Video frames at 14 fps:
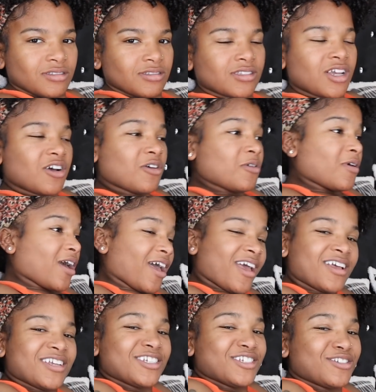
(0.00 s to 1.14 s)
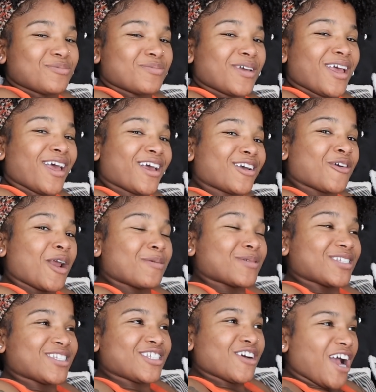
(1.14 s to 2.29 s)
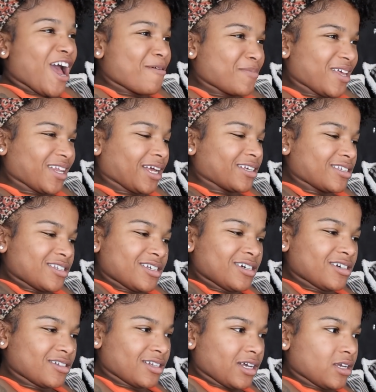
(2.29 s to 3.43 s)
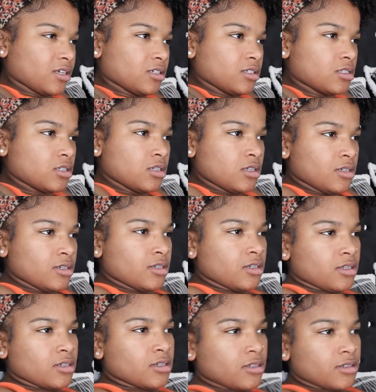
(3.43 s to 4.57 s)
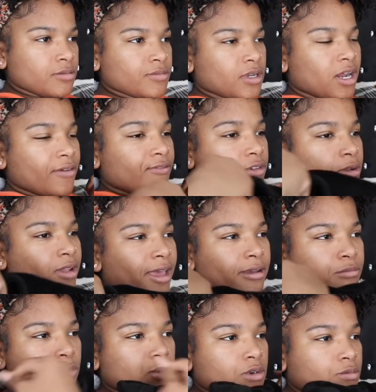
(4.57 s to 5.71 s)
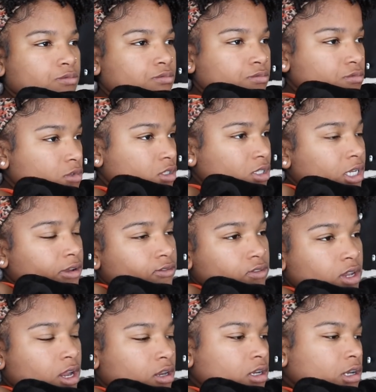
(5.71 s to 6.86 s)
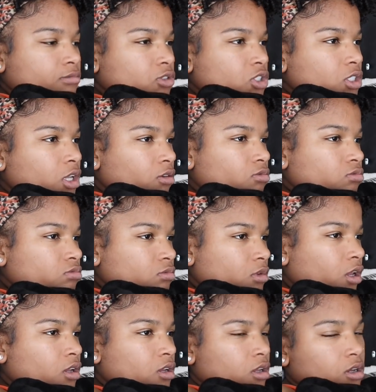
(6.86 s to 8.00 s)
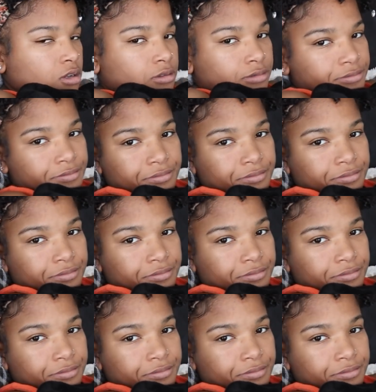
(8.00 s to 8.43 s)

No, I my cramp still got me like stuck like this. For real? But I feel like more relief now that I'm just like laying down.